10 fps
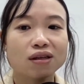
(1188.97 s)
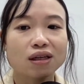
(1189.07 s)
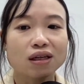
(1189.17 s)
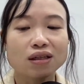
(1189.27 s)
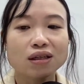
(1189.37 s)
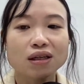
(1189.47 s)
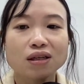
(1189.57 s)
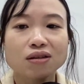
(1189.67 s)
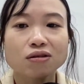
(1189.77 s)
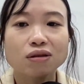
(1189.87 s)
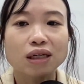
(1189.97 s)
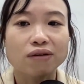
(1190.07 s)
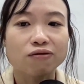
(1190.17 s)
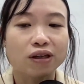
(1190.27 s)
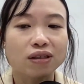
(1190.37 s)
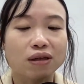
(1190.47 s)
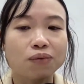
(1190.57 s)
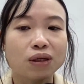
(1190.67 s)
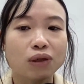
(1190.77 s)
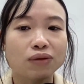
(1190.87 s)
Okay, so like for
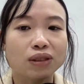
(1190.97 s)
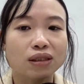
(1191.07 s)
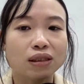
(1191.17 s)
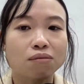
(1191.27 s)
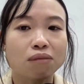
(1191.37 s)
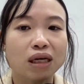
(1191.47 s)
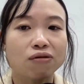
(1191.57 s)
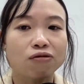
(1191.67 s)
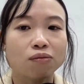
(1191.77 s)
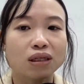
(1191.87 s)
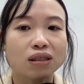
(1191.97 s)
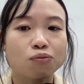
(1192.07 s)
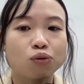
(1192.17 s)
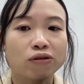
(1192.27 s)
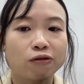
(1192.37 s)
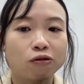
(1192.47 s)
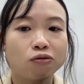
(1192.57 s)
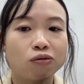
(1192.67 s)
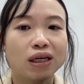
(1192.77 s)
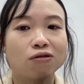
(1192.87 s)
example, when we see make from this
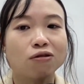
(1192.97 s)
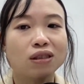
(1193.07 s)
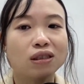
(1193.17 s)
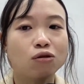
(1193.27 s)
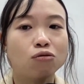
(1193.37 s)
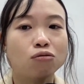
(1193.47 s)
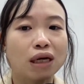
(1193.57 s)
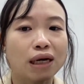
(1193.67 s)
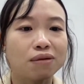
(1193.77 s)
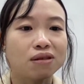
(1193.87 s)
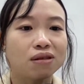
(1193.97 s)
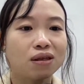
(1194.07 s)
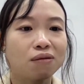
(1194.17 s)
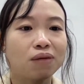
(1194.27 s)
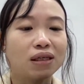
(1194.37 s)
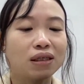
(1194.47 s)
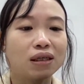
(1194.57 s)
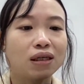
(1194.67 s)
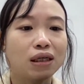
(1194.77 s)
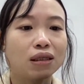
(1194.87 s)
preview, we can only see 2 types. But
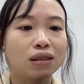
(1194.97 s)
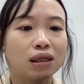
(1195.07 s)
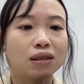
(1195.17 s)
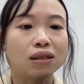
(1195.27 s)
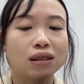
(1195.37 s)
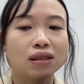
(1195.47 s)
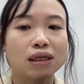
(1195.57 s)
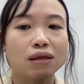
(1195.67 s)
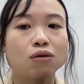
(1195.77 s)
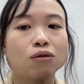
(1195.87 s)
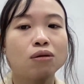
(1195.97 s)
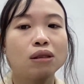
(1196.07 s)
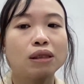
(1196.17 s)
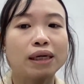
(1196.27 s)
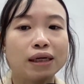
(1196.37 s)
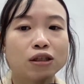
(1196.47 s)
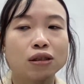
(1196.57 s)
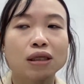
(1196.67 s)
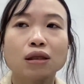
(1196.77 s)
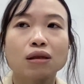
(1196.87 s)
here it is telling us that, oh, there are
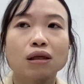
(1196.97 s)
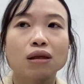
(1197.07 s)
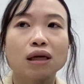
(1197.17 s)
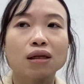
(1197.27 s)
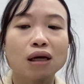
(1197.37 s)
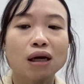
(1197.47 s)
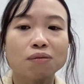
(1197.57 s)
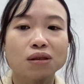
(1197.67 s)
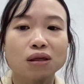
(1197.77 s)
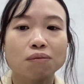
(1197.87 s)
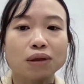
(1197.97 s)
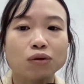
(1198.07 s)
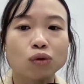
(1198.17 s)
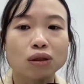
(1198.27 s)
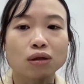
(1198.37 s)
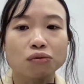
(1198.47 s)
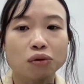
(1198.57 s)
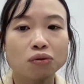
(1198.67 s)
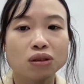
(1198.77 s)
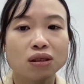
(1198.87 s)
actually 39 types in between the
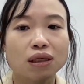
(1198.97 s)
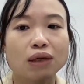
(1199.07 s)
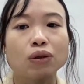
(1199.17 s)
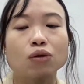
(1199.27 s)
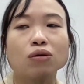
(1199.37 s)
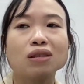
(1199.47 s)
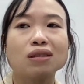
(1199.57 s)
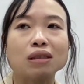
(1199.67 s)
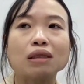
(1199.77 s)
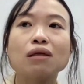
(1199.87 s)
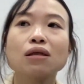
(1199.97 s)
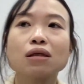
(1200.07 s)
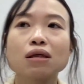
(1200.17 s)
rows that we don't see.